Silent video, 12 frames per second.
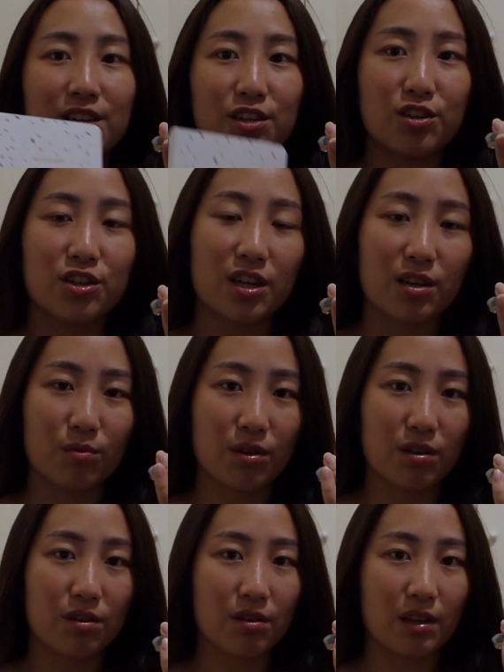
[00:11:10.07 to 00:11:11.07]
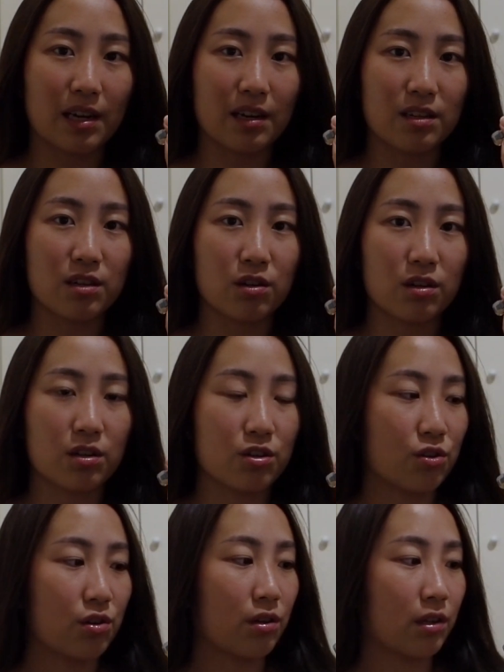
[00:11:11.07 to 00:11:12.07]
did share with her that I
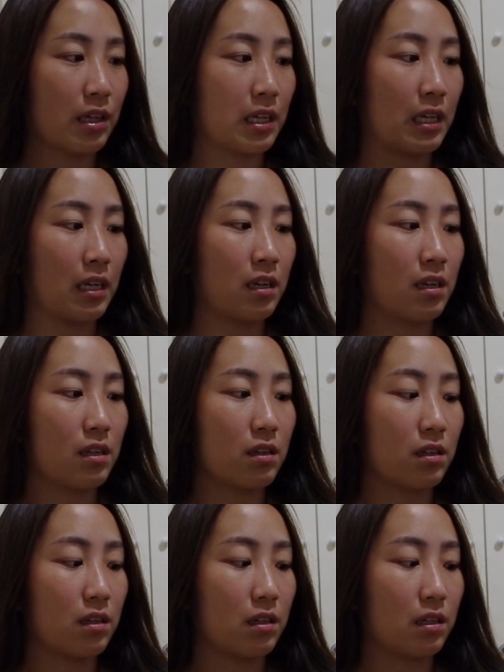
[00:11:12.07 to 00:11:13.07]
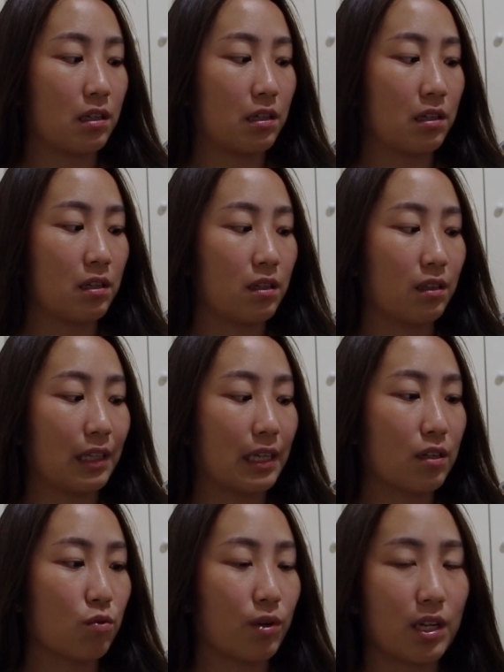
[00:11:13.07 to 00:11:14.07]
started journaling
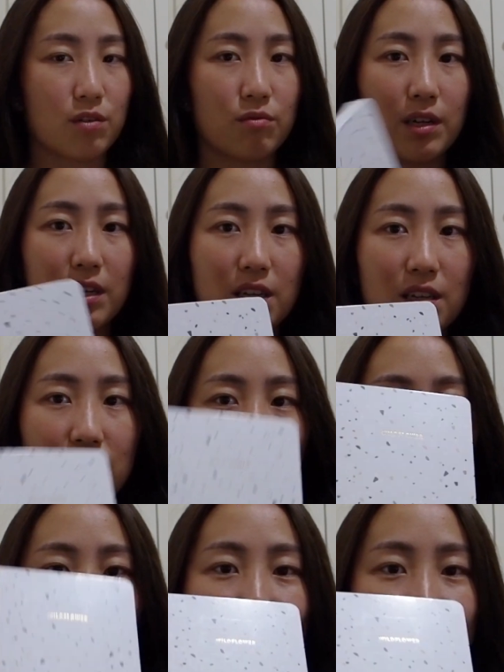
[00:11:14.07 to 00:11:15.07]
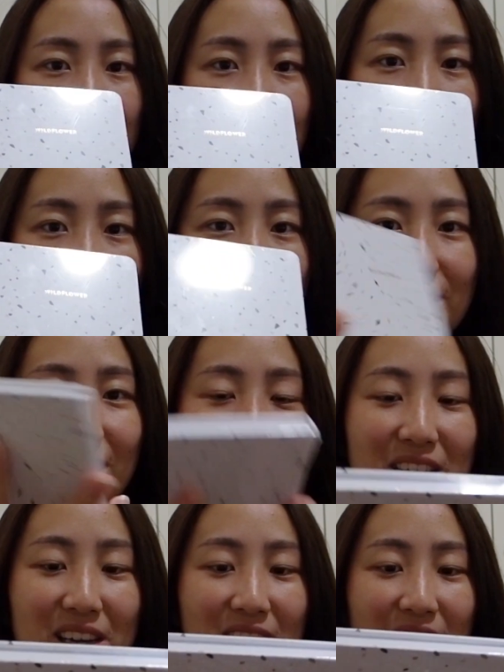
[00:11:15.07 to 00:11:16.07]
late 2020. So maybe this is,
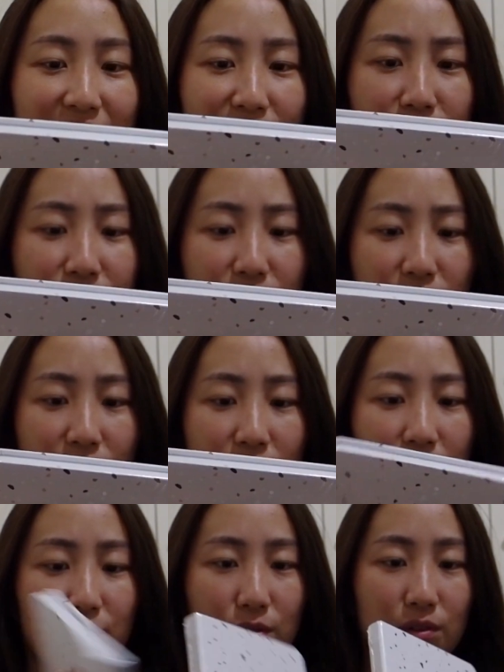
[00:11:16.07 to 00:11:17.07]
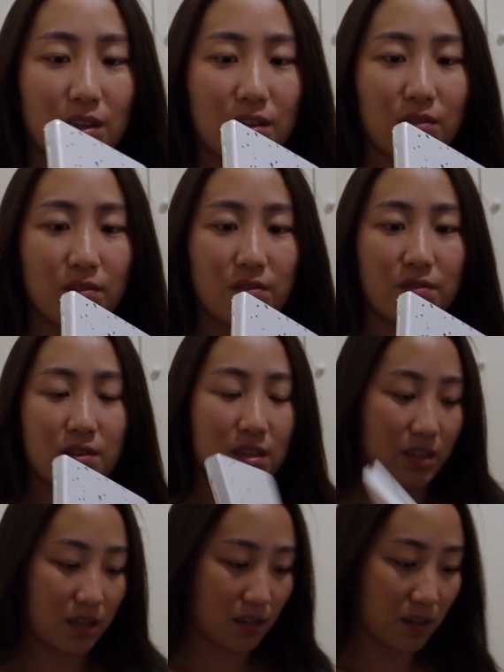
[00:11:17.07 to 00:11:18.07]
you know, a very thoughtful
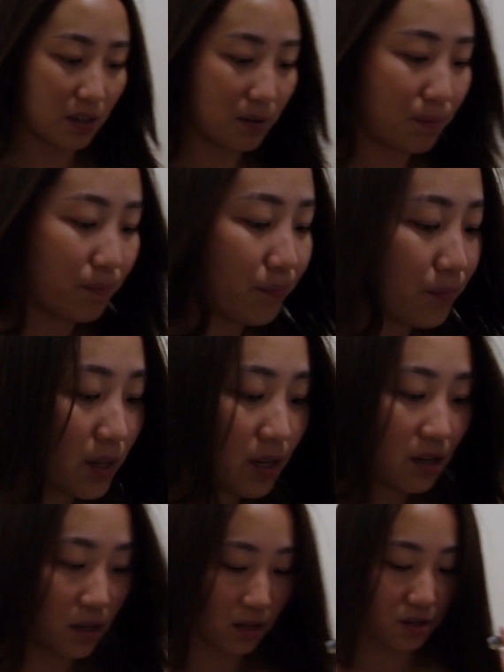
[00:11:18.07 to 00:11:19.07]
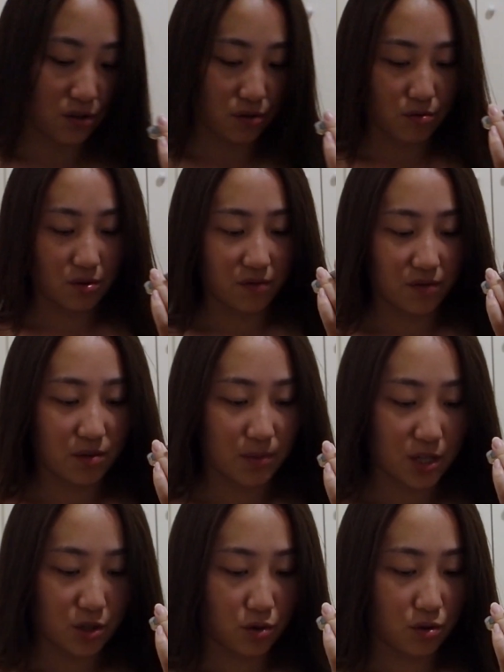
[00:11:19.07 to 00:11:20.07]
gift, conducive
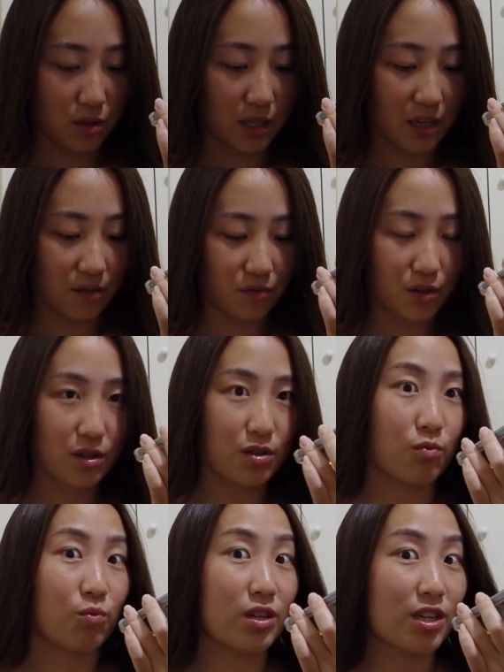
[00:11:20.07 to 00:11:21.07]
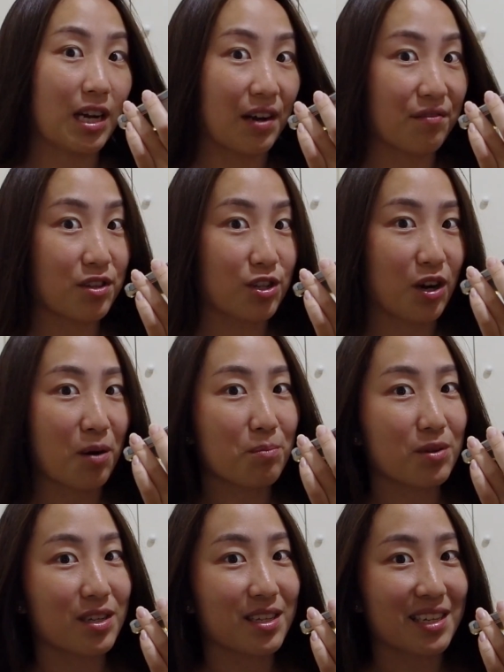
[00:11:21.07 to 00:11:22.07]
to my journaling efforts, which have
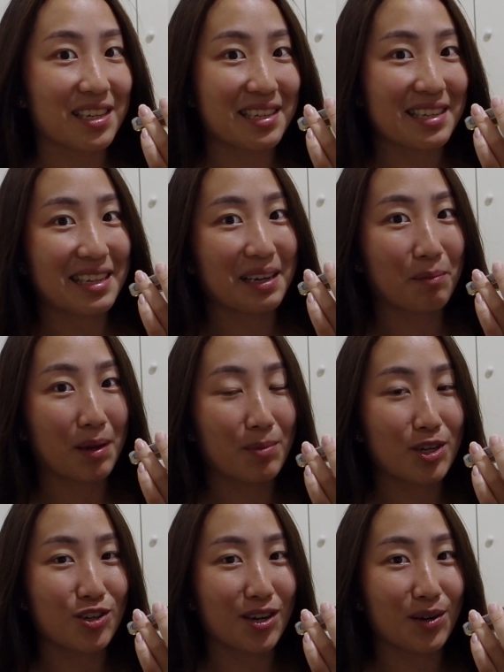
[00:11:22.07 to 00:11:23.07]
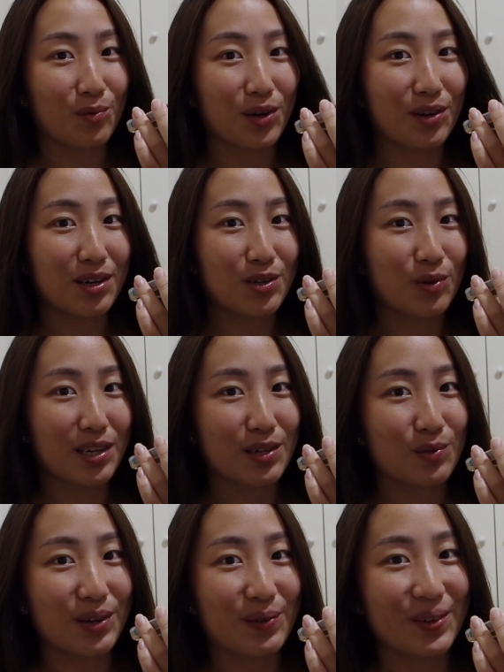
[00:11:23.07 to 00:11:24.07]
stopped since like maybe January
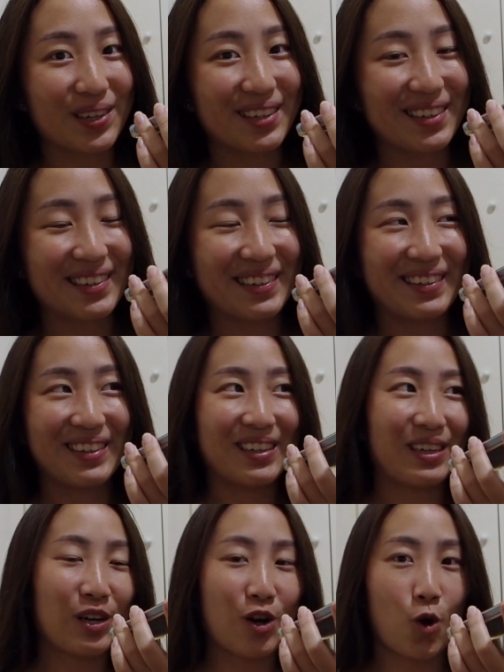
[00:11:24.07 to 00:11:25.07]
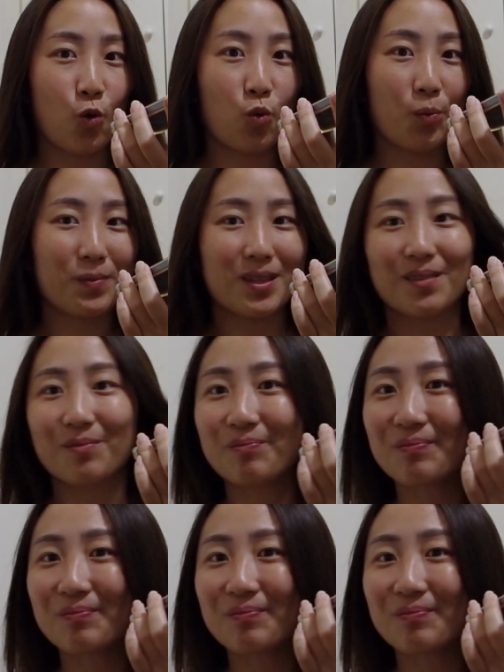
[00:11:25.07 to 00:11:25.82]
2021. Oops.